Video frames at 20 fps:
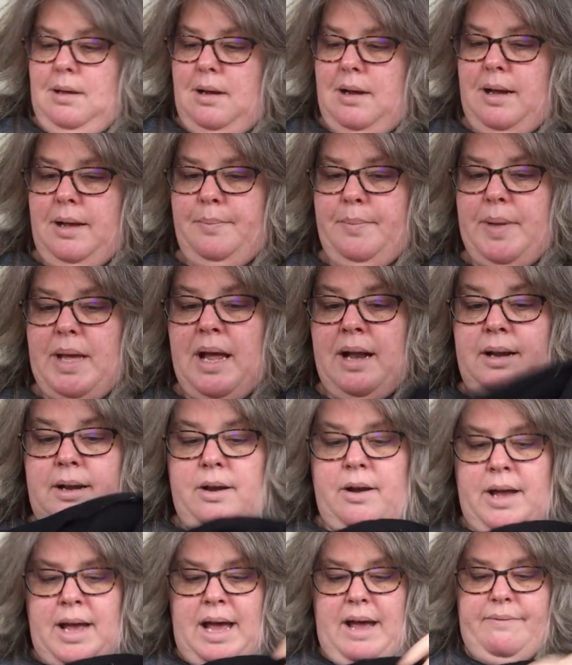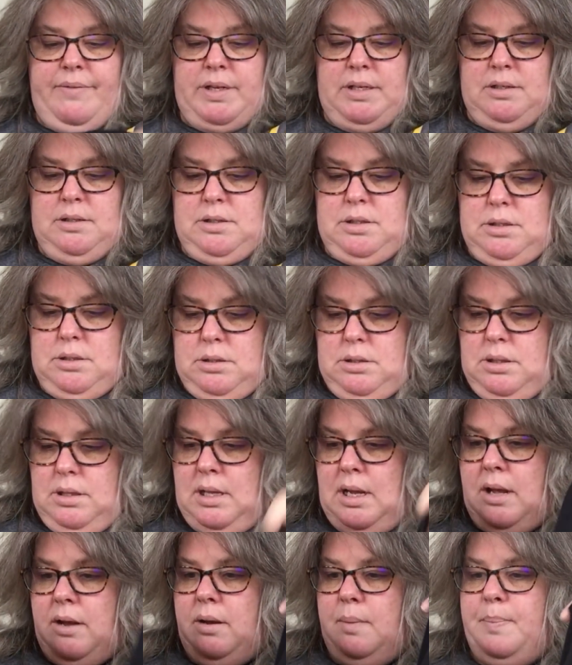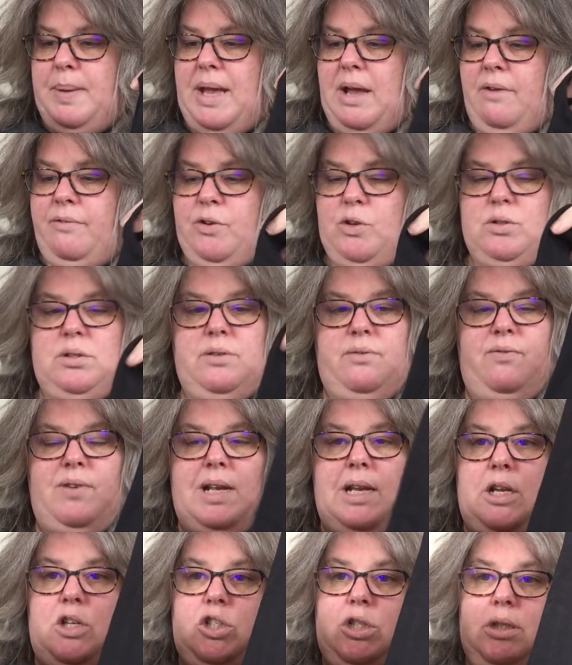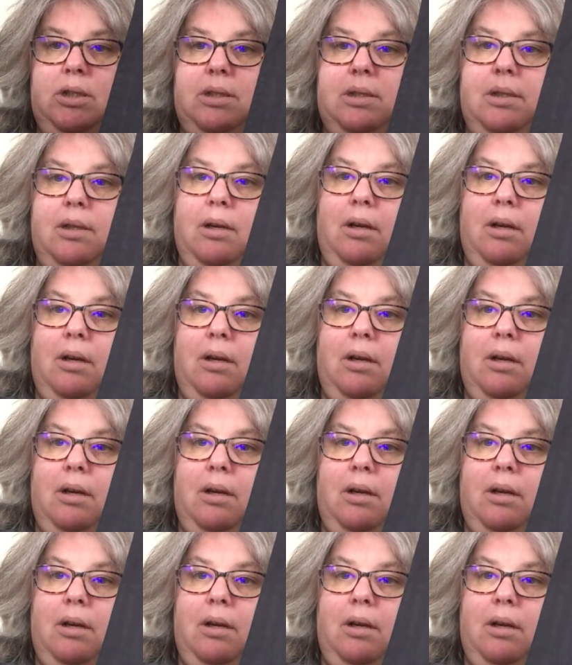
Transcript: I haven't, the only bit I've got to finish is